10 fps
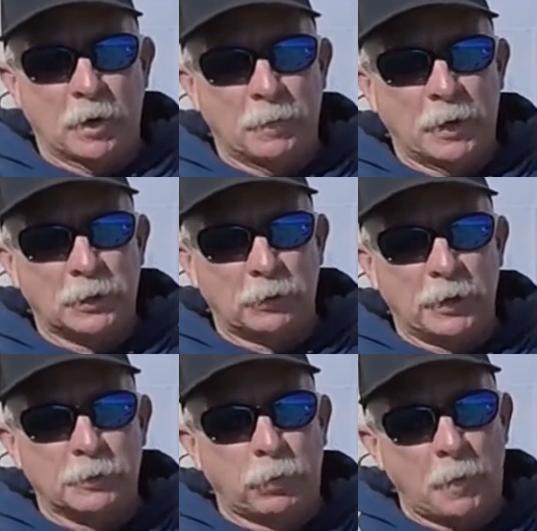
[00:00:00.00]
all my
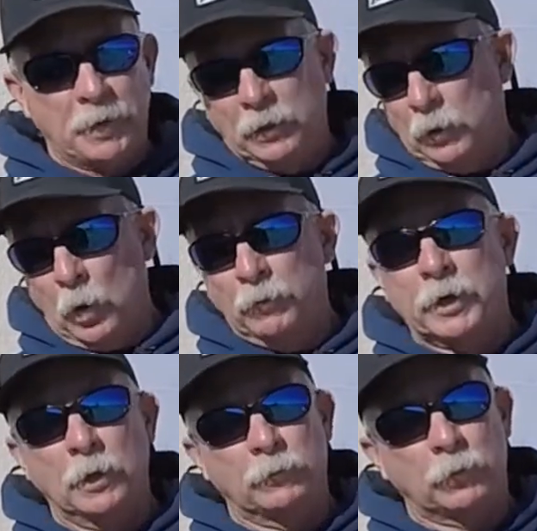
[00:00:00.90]
strings. Probably a little
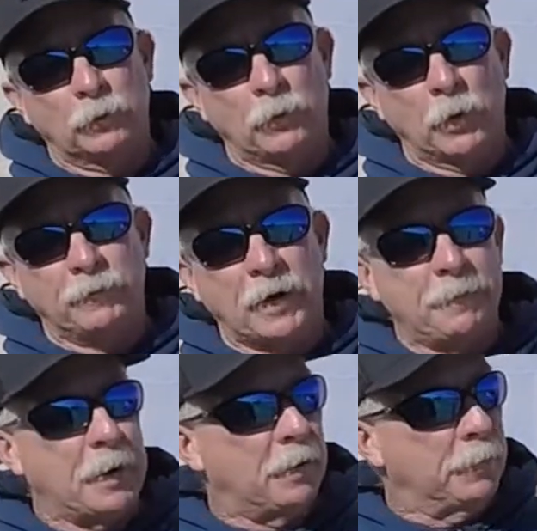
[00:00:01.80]
overkill for a
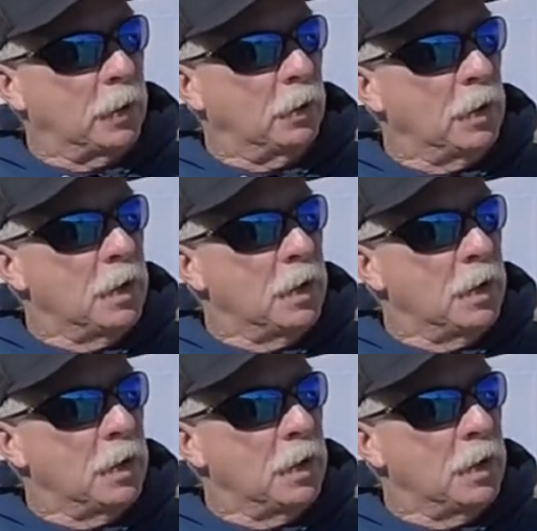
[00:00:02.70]
45 pound bow,